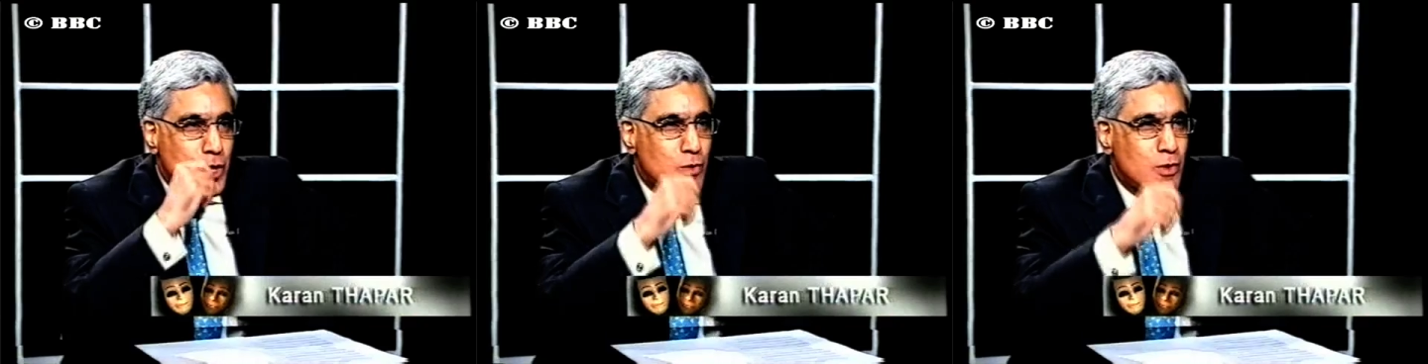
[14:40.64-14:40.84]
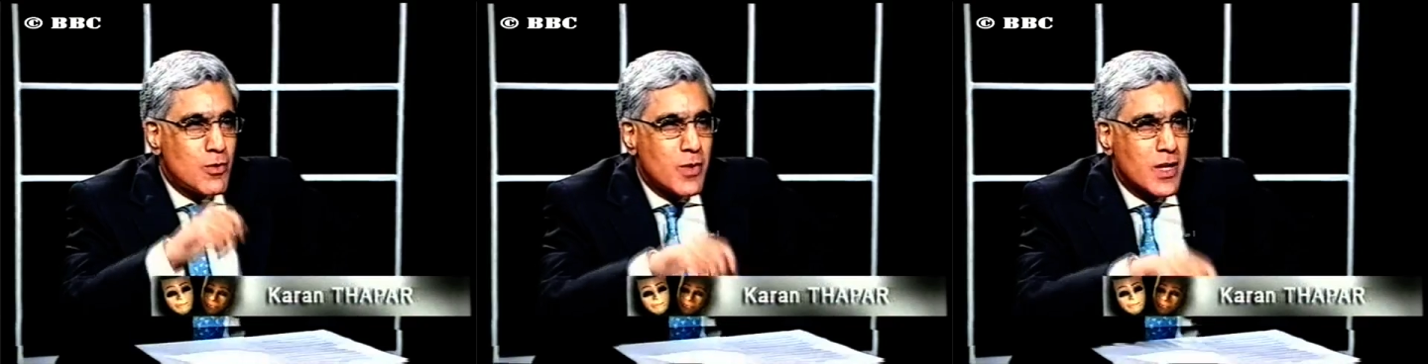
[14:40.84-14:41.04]

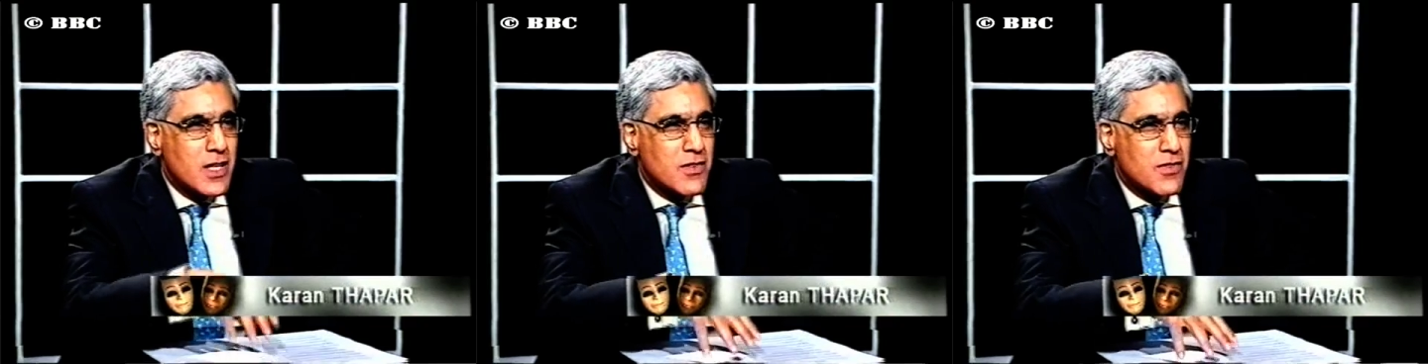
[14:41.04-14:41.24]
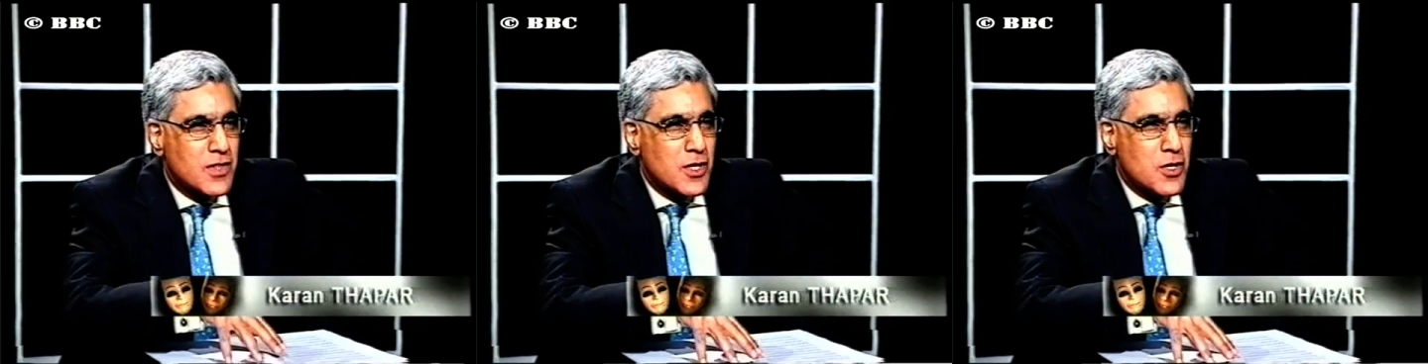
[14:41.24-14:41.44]
you were
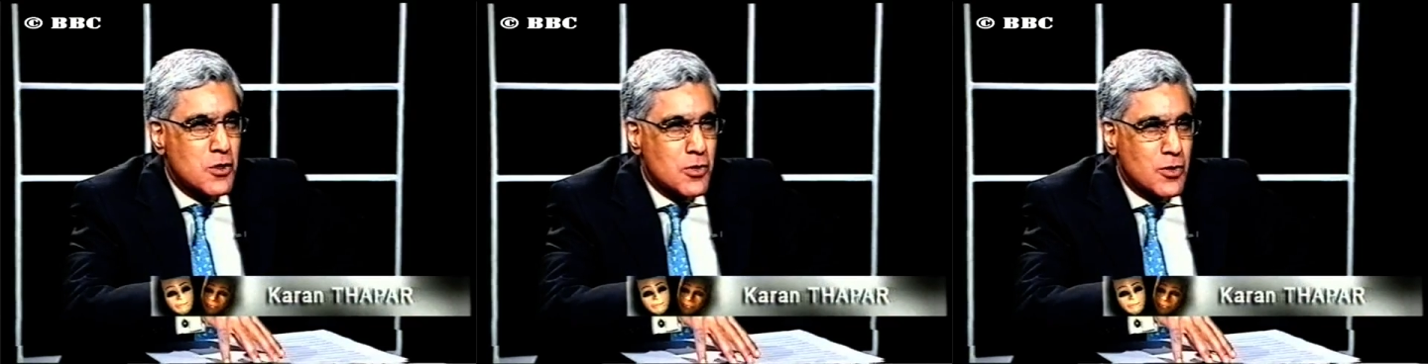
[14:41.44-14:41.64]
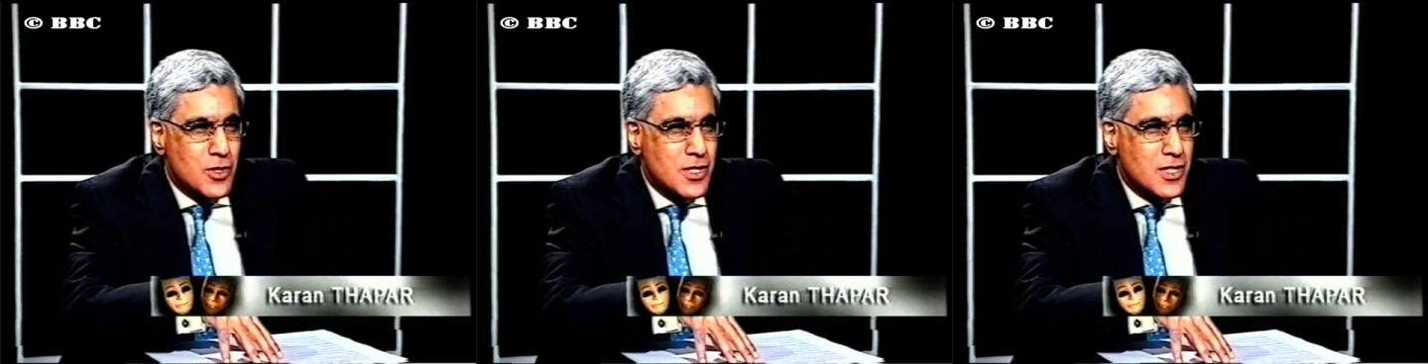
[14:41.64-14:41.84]
one of the
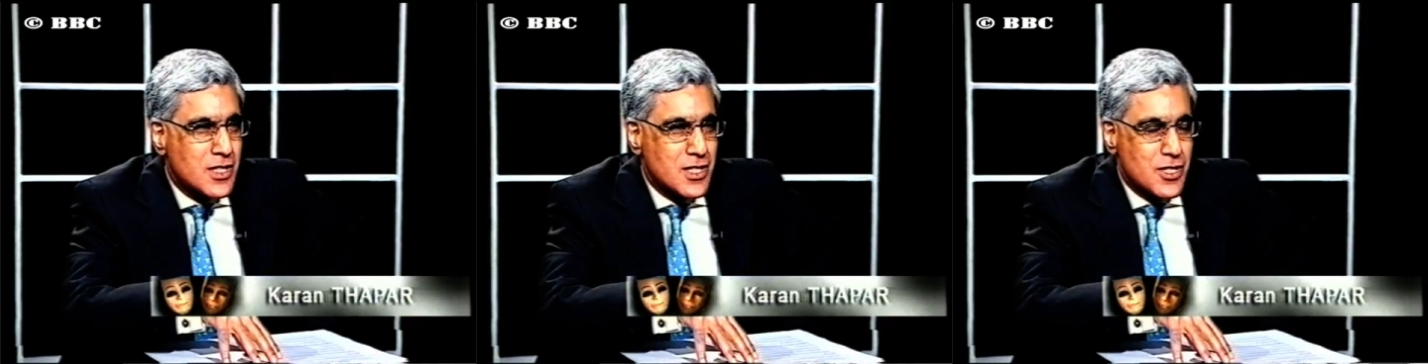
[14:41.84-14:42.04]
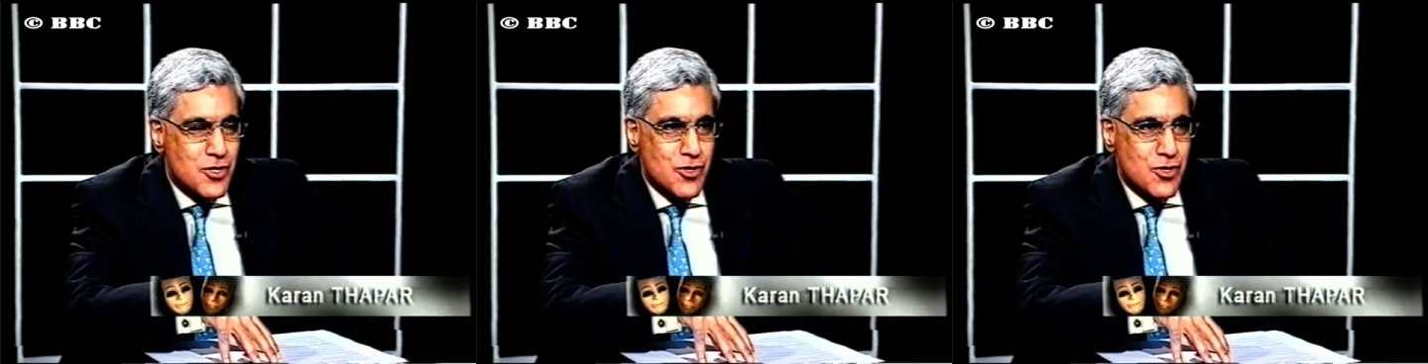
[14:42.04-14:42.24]

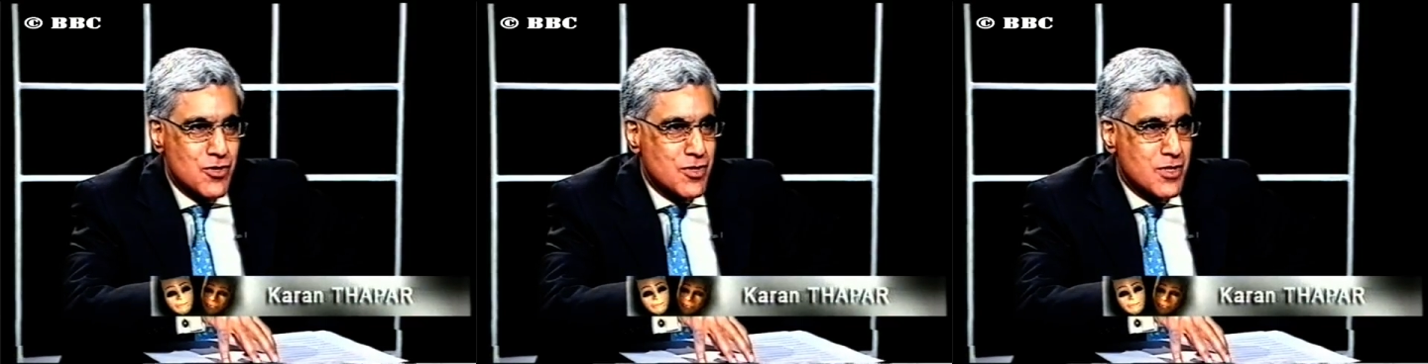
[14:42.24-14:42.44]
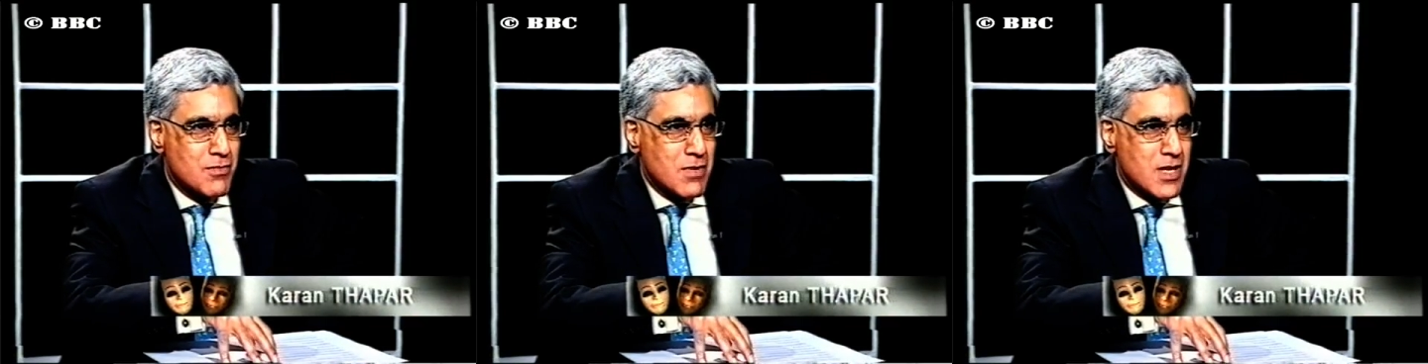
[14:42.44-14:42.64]
naughtiest
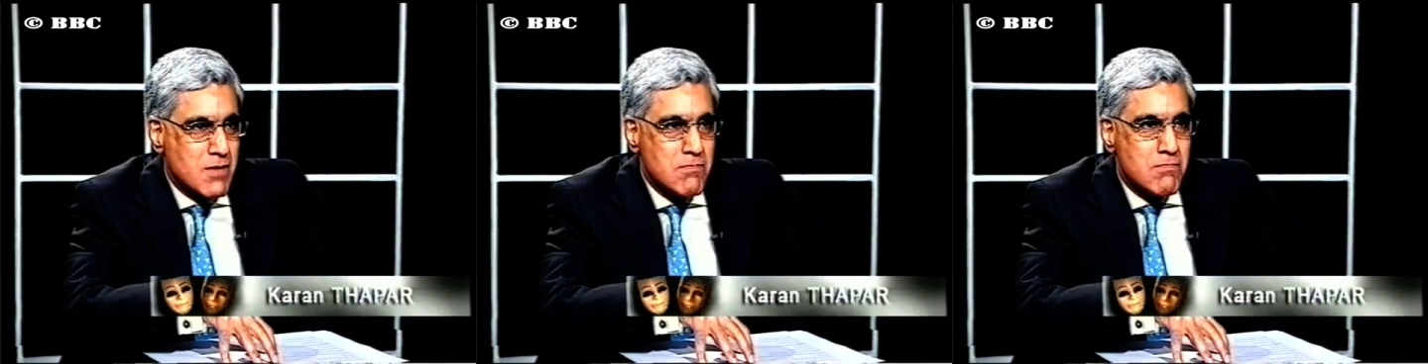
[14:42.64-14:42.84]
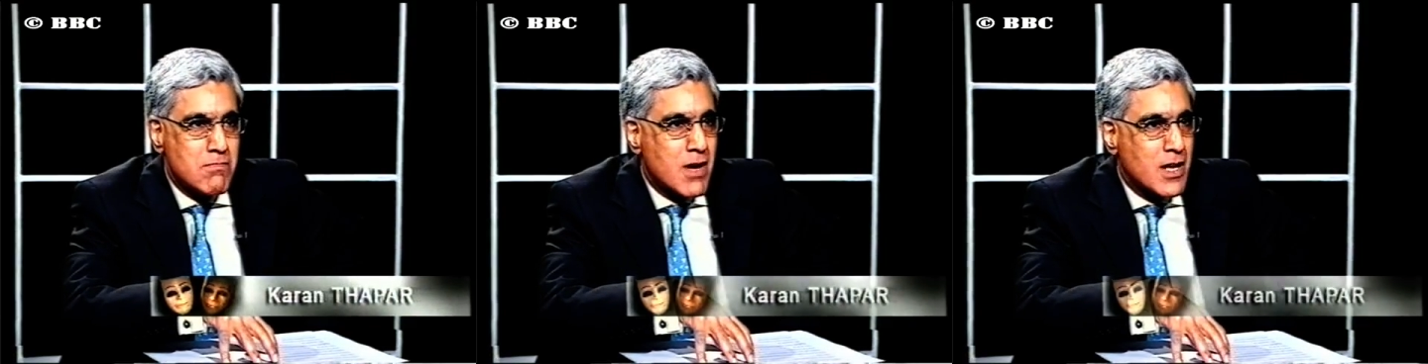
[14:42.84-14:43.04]
children
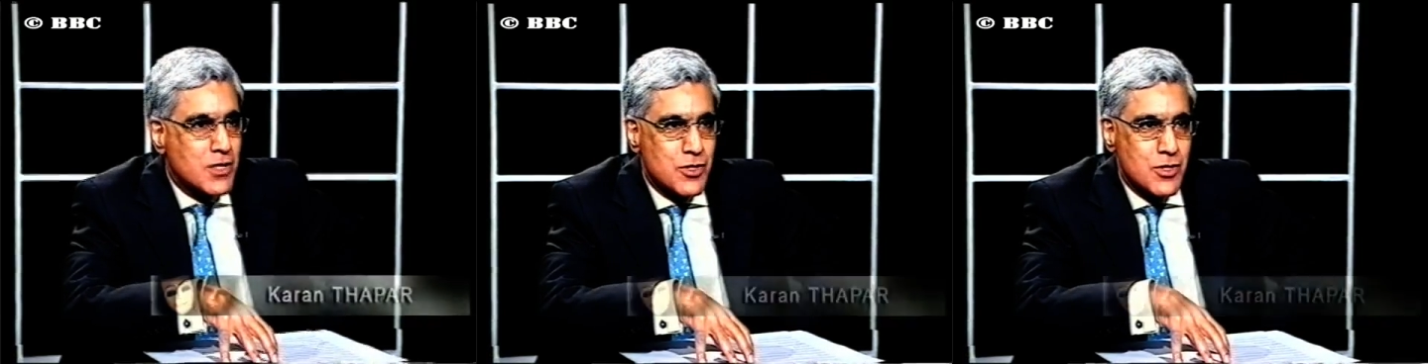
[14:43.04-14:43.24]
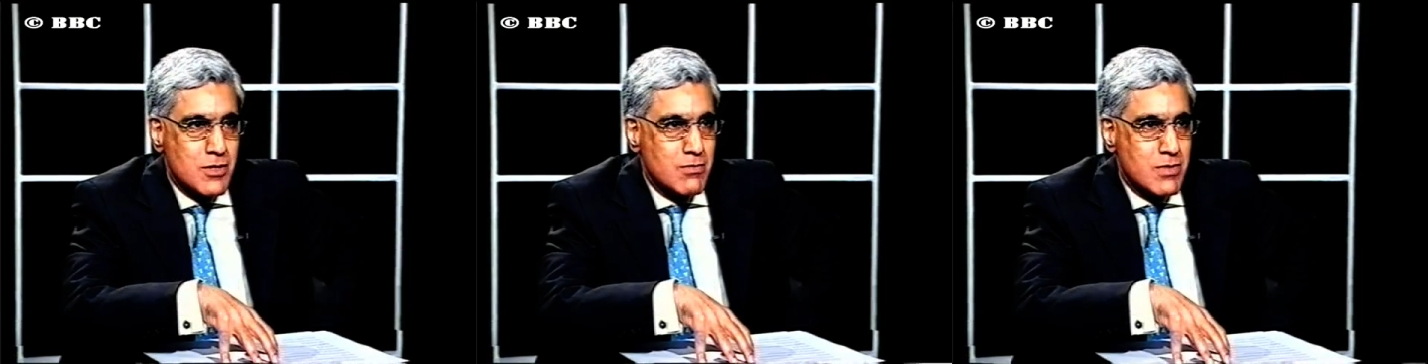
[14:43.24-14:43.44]

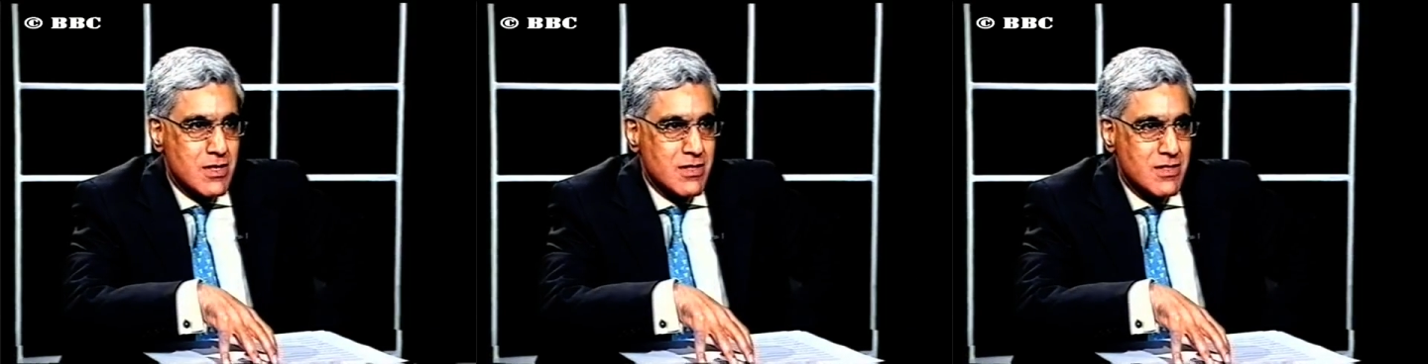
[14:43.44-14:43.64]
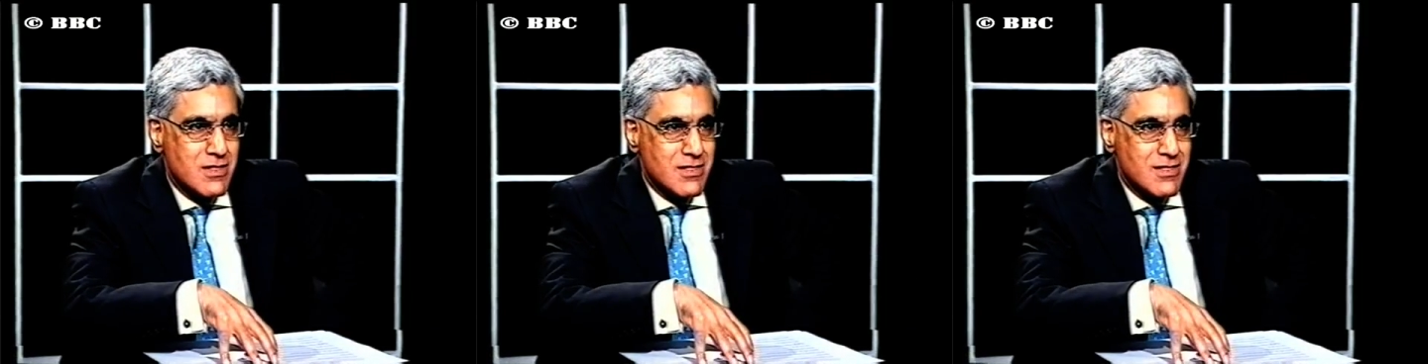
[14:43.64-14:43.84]
imaginable.